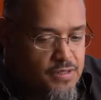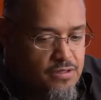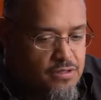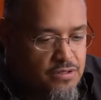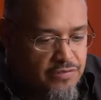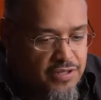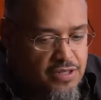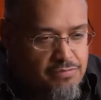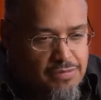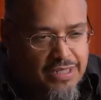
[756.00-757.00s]

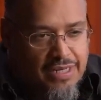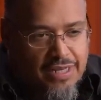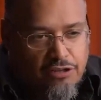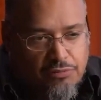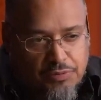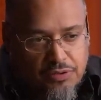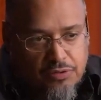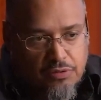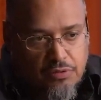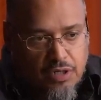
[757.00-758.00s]
Surveys might help
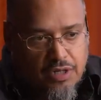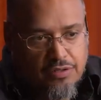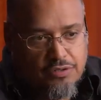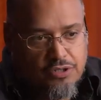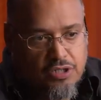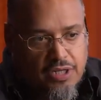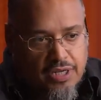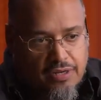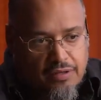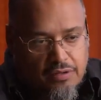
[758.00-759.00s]
you
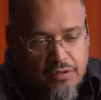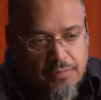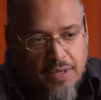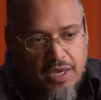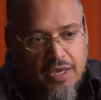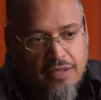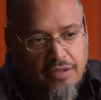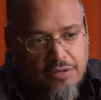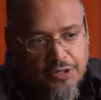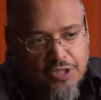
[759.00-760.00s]
understand the pain
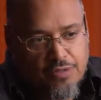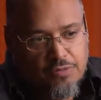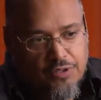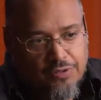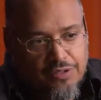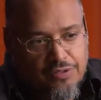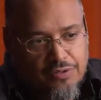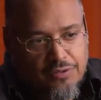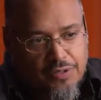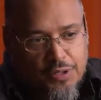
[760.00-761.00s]
that your customer is going
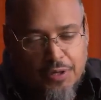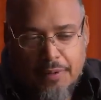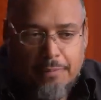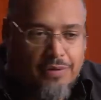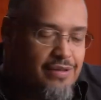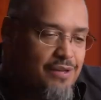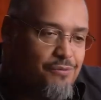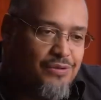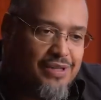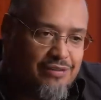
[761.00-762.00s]
through, but they
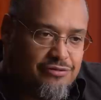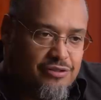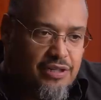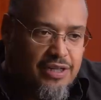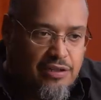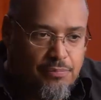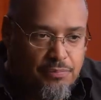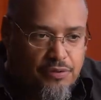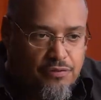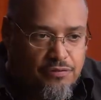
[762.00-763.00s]
will never
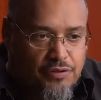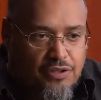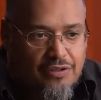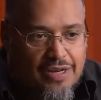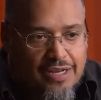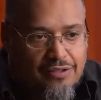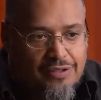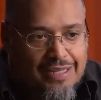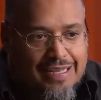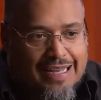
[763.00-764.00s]
help you figure out
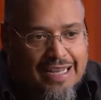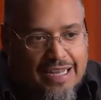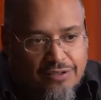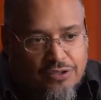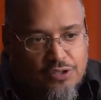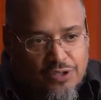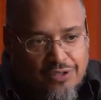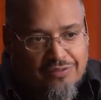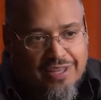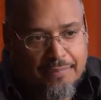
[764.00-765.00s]
how to
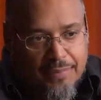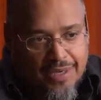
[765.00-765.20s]
solve that